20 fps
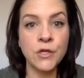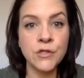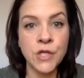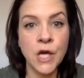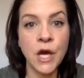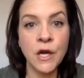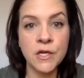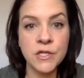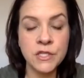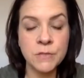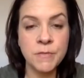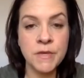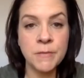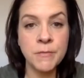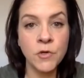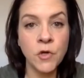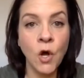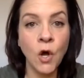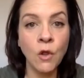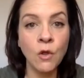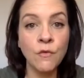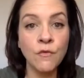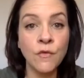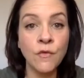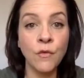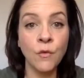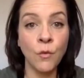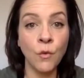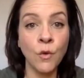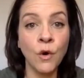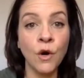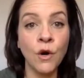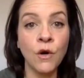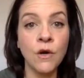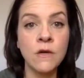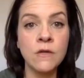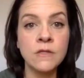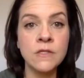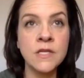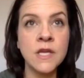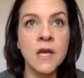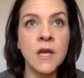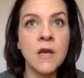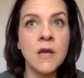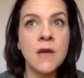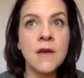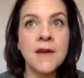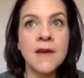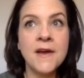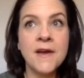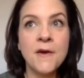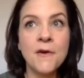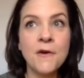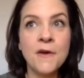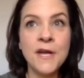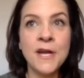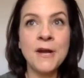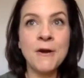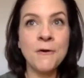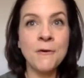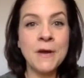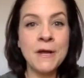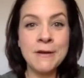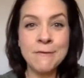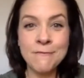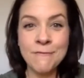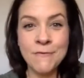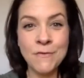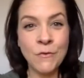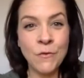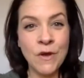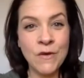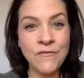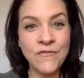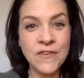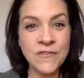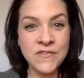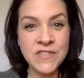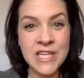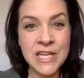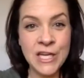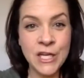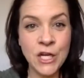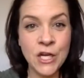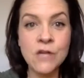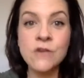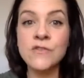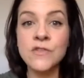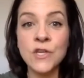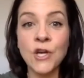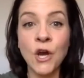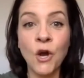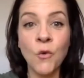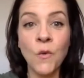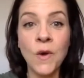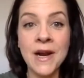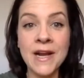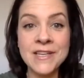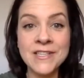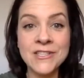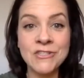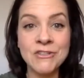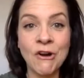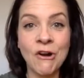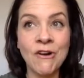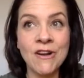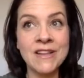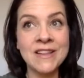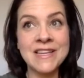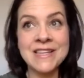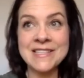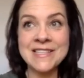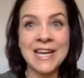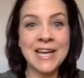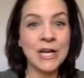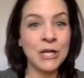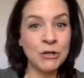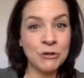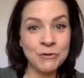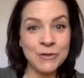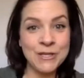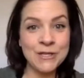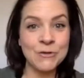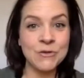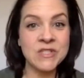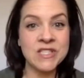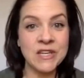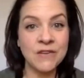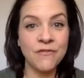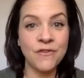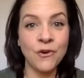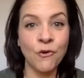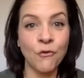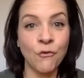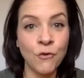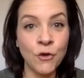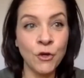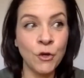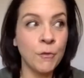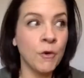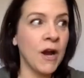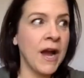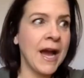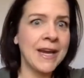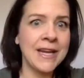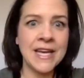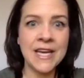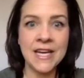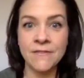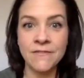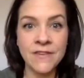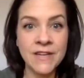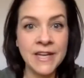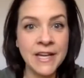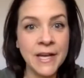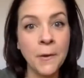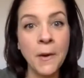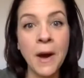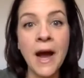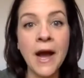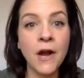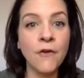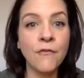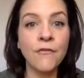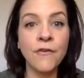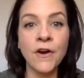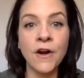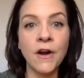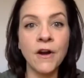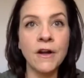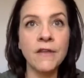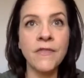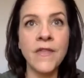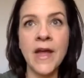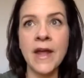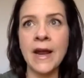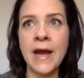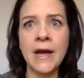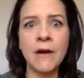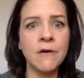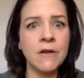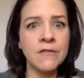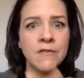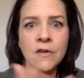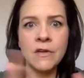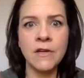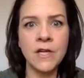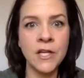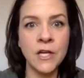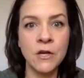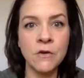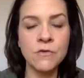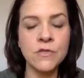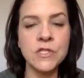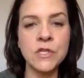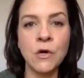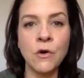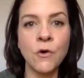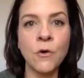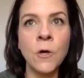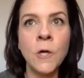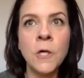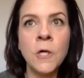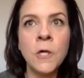talking to people all over the world, and 15 years ago when I started this, I can only do stuff in a room, or I had to get a videographer, and then I don't even, so